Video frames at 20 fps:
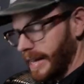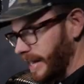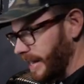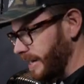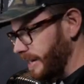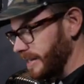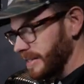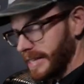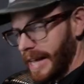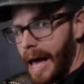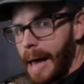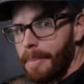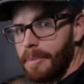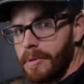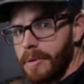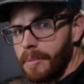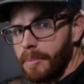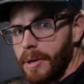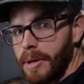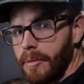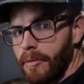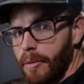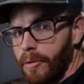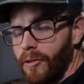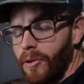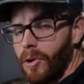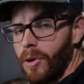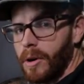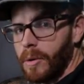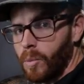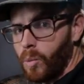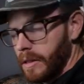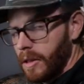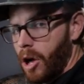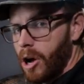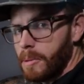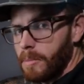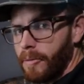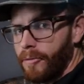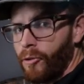And it's happened to me before,
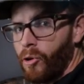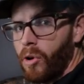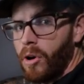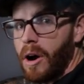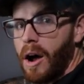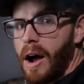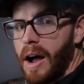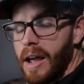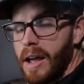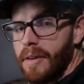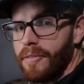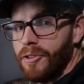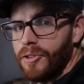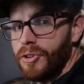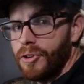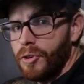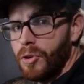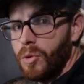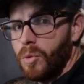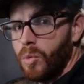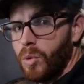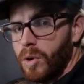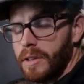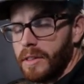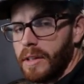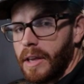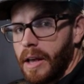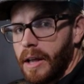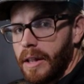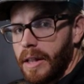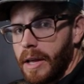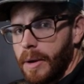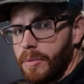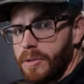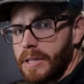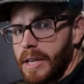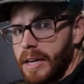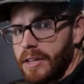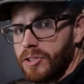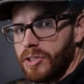long before I ever knew what the hell I
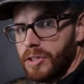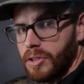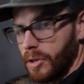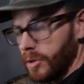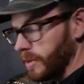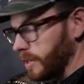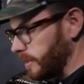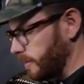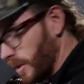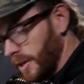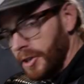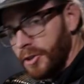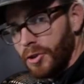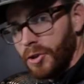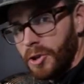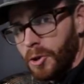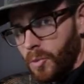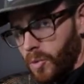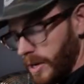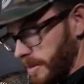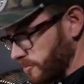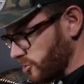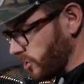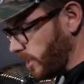was actually doing. So when you do your rim